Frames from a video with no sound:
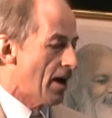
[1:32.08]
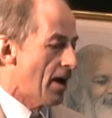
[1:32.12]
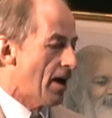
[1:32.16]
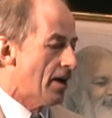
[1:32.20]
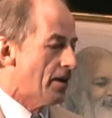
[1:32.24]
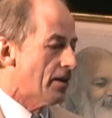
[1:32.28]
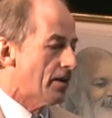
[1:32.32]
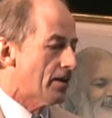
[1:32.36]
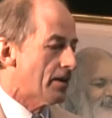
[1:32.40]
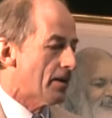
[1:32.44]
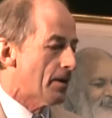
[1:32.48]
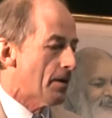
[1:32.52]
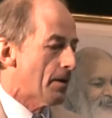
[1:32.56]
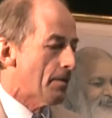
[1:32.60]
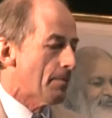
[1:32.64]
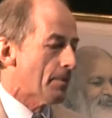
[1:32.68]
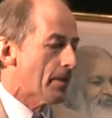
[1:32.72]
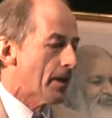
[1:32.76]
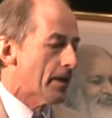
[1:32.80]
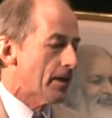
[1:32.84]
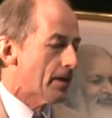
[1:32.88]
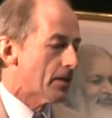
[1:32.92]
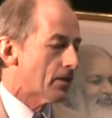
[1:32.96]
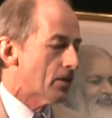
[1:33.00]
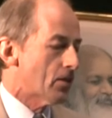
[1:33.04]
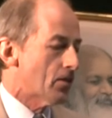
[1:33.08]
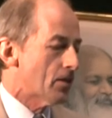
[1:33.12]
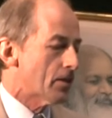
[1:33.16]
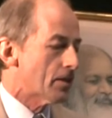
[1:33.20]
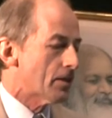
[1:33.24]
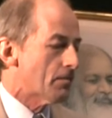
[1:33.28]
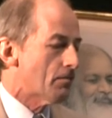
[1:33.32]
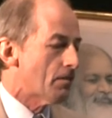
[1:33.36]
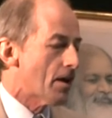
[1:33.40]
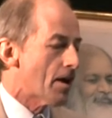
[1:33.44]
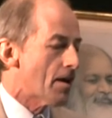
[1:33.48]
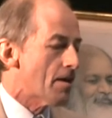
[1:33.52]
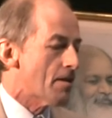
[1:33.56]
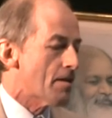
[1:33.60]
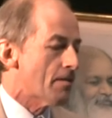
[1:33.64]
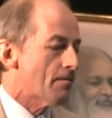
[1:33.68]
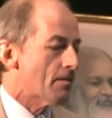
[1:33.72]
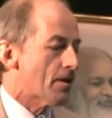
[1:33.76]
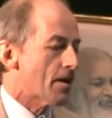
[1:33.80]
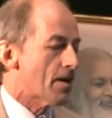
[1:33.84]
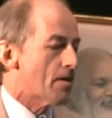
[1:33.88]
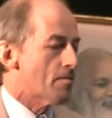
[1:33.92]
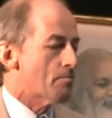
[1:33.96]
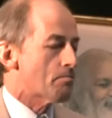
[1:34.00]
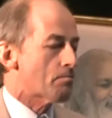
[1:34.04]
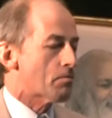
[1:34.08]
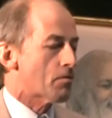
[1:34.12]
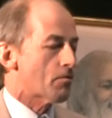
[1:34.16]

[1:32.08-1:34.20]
And so it's a very, very